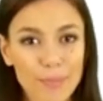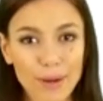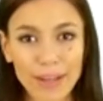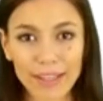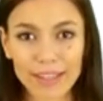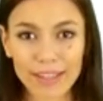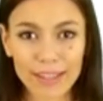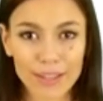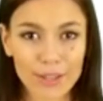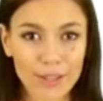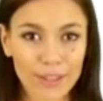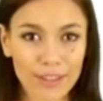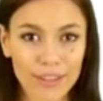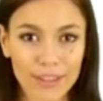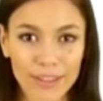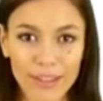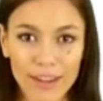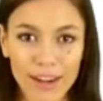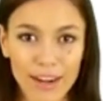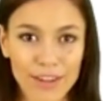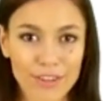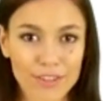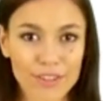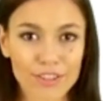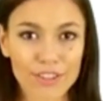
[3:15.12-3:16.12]
This
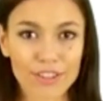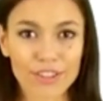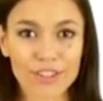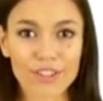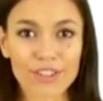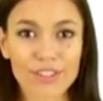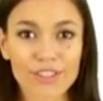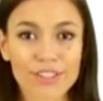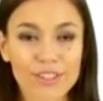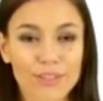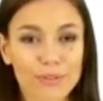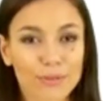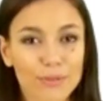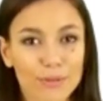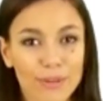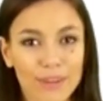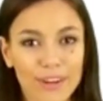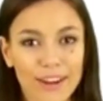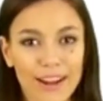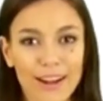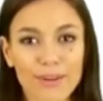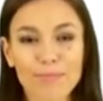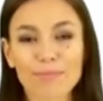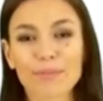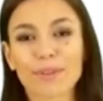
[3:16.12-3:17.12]
combination taken for
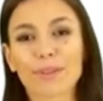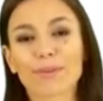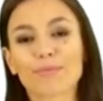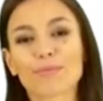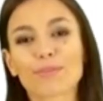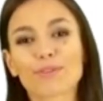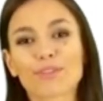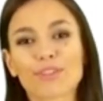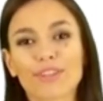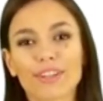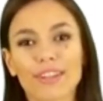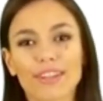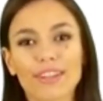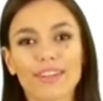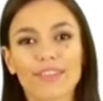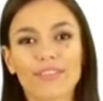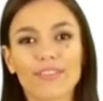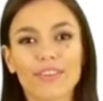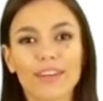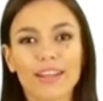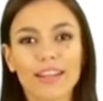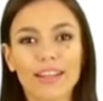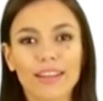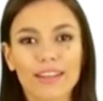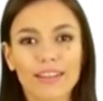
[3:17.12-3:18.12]
6 months
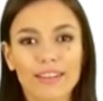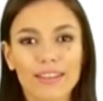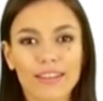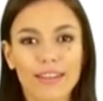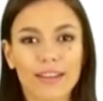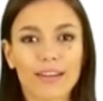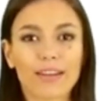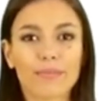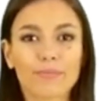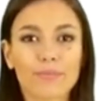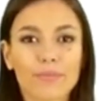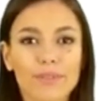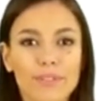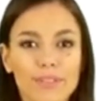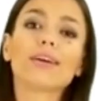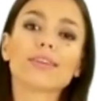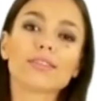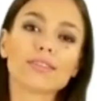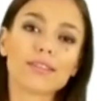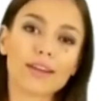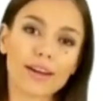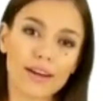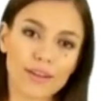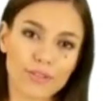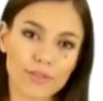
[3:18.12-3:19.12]
seems to improve
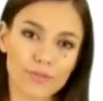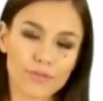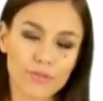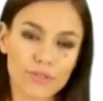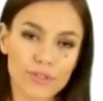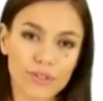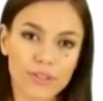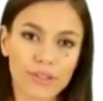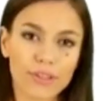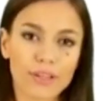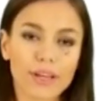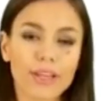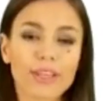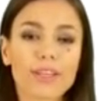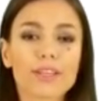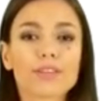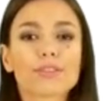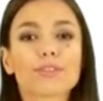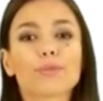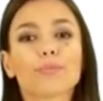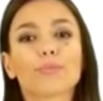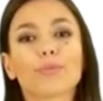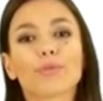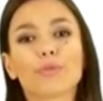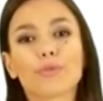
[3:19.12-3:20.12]
sexual dysfunction,
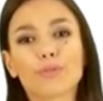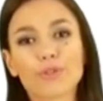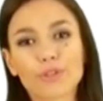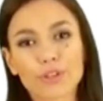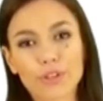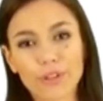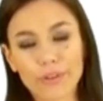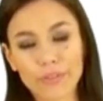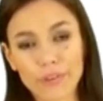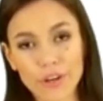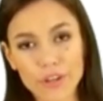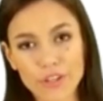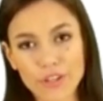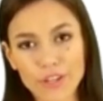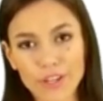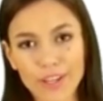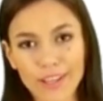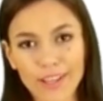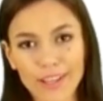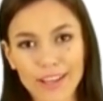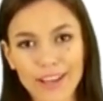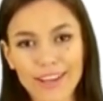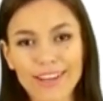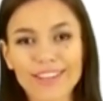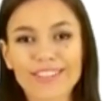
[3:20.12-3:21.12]
depression, and
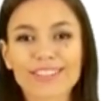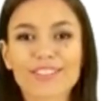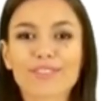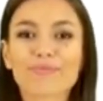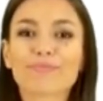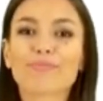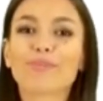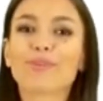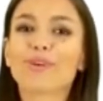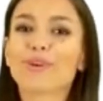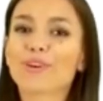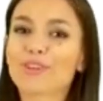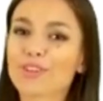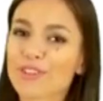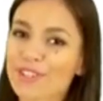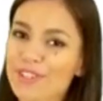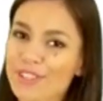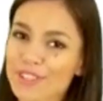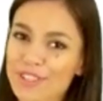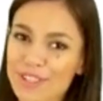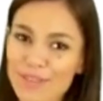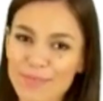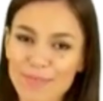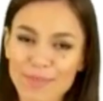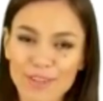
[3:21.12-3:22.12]
fatigue in much the
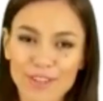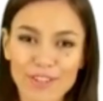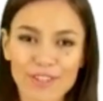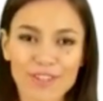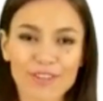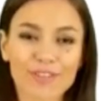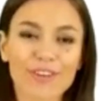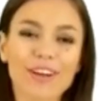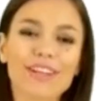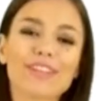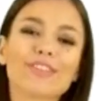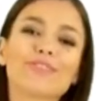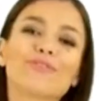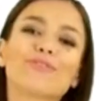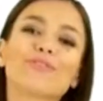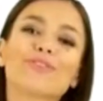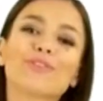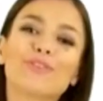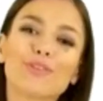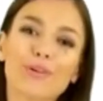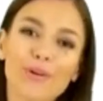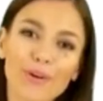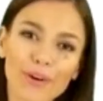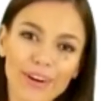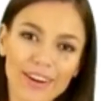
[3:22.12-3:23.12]
same way the male
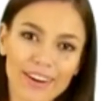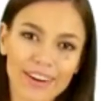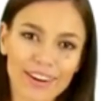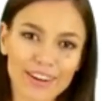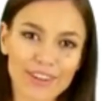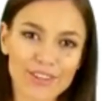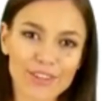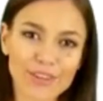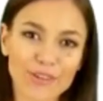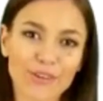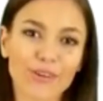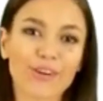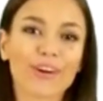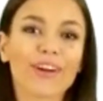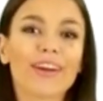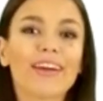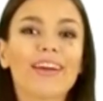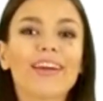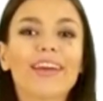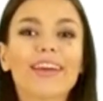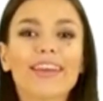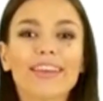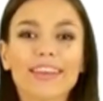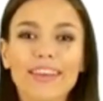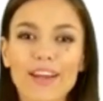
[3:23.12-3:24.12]
hormone
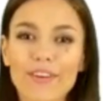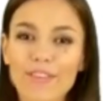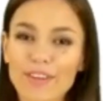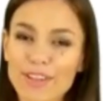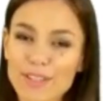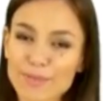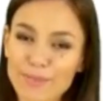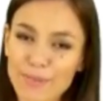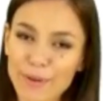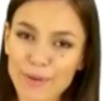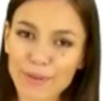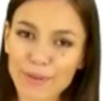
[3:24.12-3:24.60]
testosterone does.